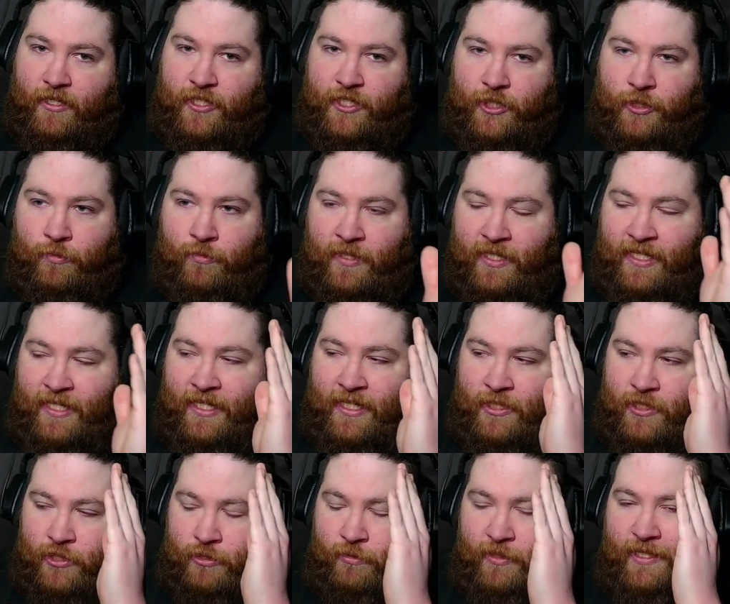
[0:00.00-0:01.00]
You
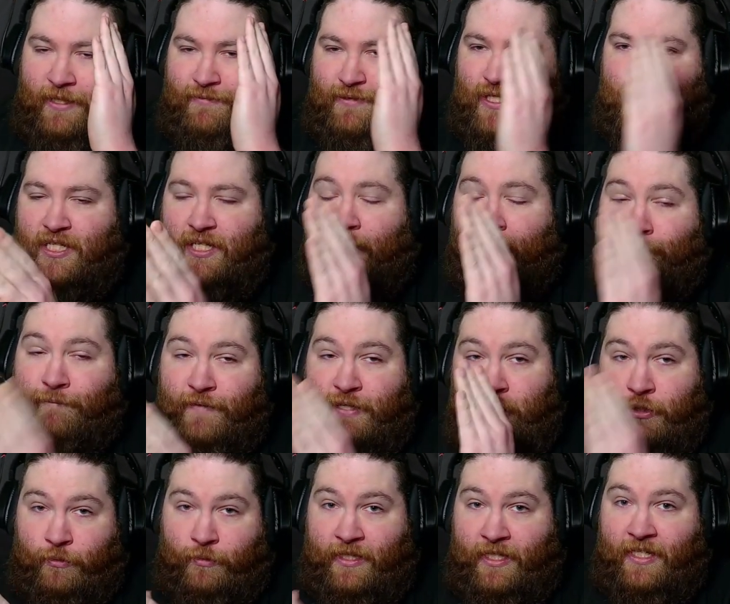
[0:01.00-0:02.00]
need to give some
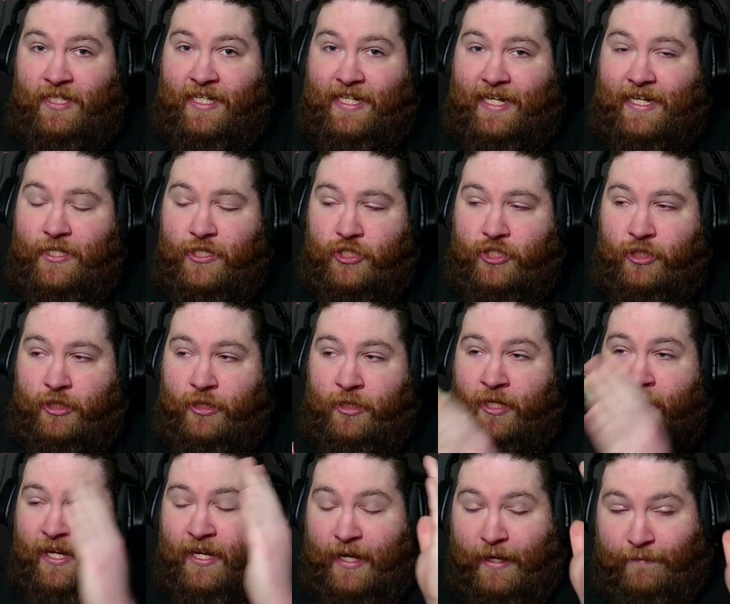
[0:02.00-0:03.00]
visual indication.
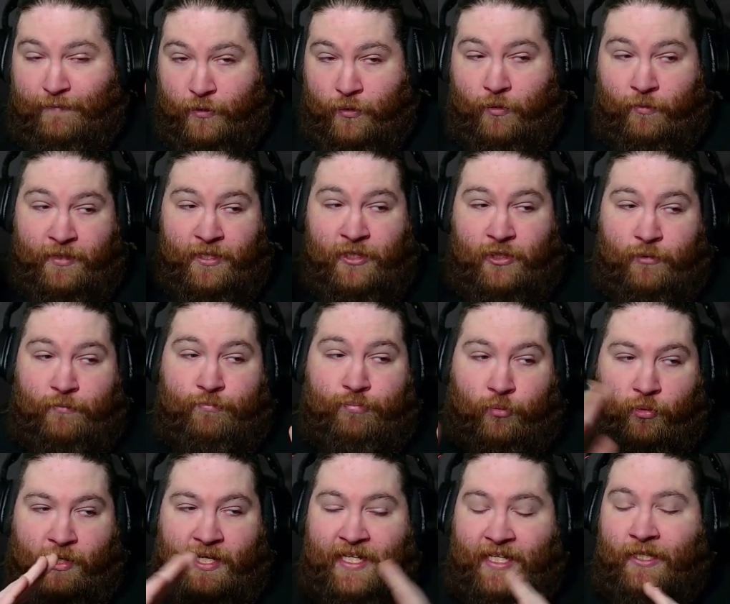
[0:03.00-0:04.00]
If you're going to
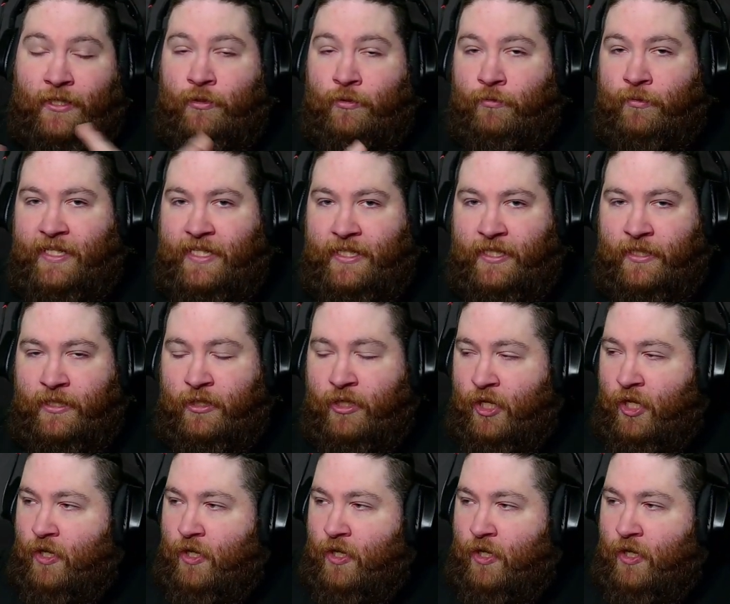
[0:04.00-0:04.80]
break an arena,